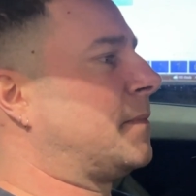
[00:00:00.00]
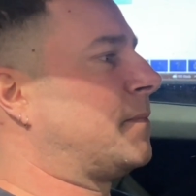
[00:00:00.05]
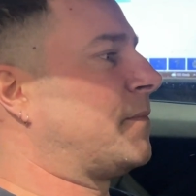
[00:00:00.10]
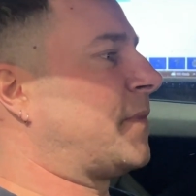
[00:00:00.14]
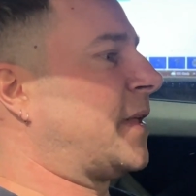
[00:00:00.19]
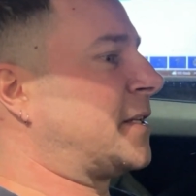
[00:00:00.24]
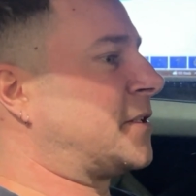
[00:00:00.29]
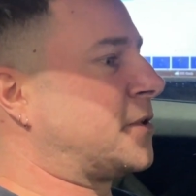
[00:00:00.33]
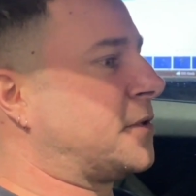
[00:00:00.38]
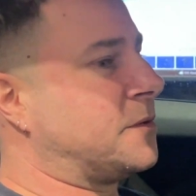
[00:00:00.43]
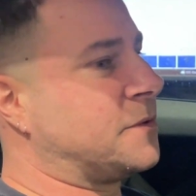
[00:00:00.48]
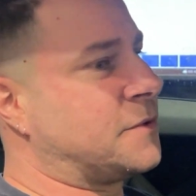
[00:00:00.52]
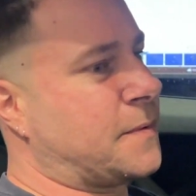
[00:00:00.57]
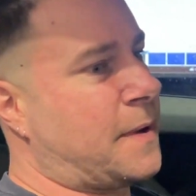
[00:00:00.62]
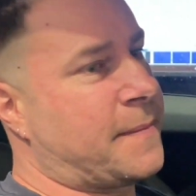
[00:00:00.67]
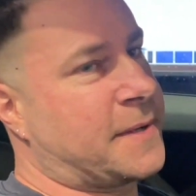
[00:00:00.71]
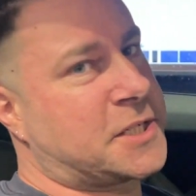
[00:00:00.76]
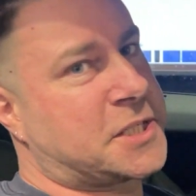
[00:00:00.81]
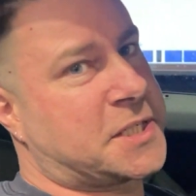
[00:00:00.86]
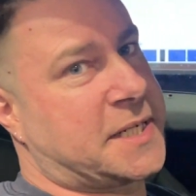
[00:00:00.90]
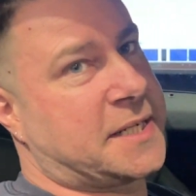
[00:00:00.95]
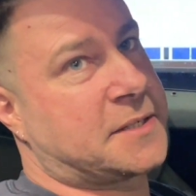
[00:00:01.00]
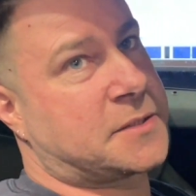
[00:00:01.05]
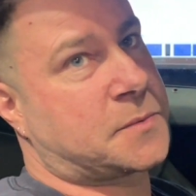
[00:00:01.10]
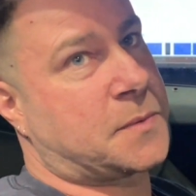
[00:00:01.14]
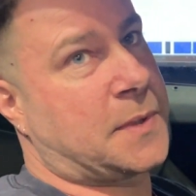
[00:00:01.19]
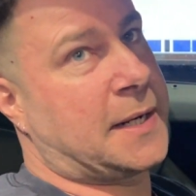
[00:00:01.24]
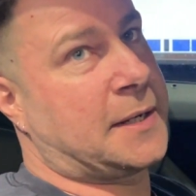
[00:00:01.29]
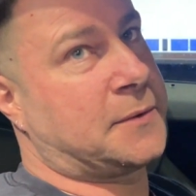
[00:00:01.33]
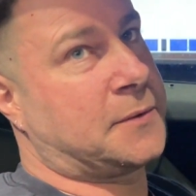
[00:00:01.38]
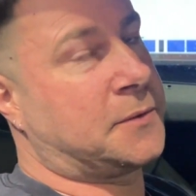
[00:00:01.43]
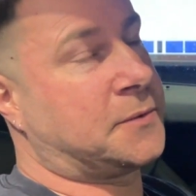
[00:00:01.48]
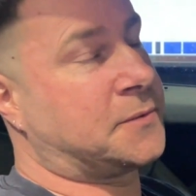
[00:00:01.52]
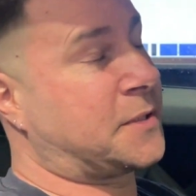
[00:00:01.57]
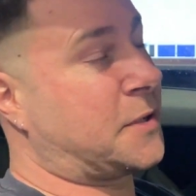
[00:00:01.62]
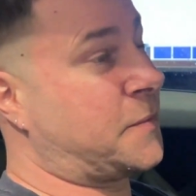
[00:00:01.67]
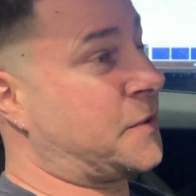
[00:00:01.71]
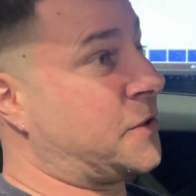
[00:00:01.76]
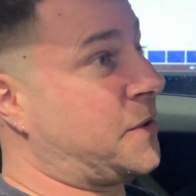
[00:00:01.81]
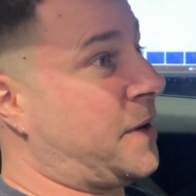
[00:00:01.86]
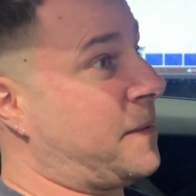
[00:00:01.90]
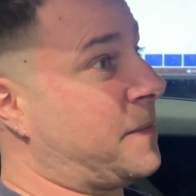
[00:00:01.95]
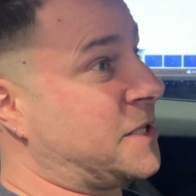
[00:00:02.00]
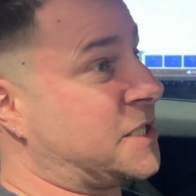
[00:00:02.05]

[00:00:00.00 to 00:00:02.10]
They do MHD as well, although we're not